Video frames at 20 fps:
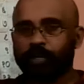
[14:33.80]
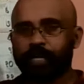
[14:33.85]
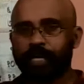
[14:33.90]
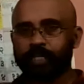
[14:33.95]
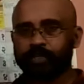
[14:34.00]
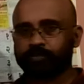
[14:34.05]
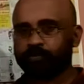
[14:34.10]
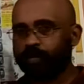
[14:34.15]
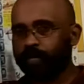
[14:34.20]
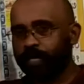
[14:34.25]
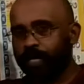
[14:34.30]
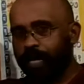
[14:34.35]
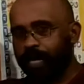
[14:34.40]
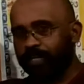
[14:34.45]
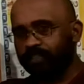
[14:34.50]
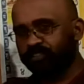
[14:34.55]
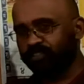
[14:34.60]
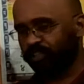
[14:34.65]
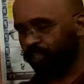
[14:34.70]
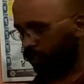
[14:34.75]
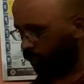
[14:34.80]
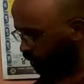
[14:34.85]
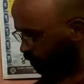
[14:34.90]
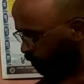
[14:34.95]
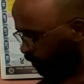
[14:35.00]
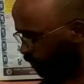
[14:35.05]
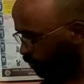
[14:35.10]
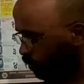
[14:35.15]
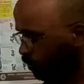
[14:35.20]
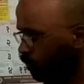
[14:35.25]
XY and
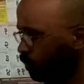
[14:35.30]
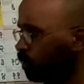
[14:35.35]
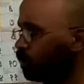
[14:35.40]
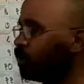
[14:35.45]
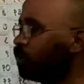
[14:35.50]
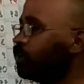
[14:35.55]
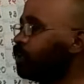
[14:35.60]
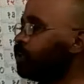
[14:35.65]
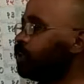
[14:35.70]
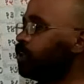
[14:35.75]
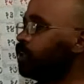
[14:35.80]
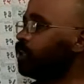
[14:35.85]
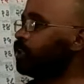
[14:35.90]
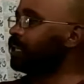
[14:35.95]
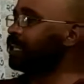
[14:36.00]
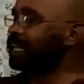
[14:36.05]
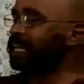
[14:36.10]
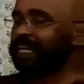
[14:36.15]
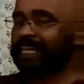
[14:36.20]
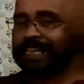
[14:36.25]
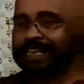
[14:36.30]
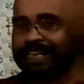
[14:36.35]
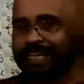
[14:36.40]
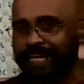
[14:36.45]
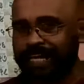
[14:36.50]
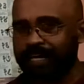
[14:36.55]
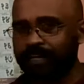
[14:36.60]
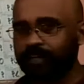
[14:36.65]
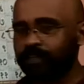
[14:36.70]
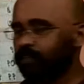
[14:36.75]
ZW,
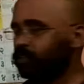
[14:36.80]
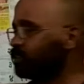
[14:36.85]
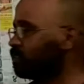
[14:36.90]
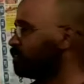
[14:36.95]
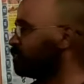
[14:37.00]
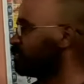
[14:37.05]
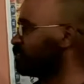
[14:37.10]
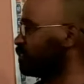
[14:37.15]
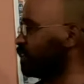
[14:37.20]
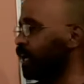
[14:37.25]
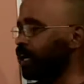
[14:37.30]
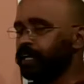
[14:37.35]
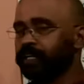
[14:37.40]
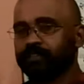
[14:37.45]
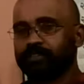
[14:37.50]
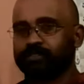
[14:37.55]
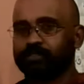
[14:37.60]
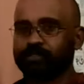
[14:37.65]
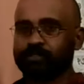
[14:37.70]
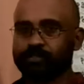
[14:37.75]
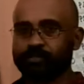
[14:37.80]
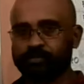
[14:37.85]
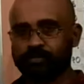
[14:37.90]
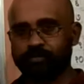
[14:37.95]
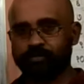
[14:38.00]
their sides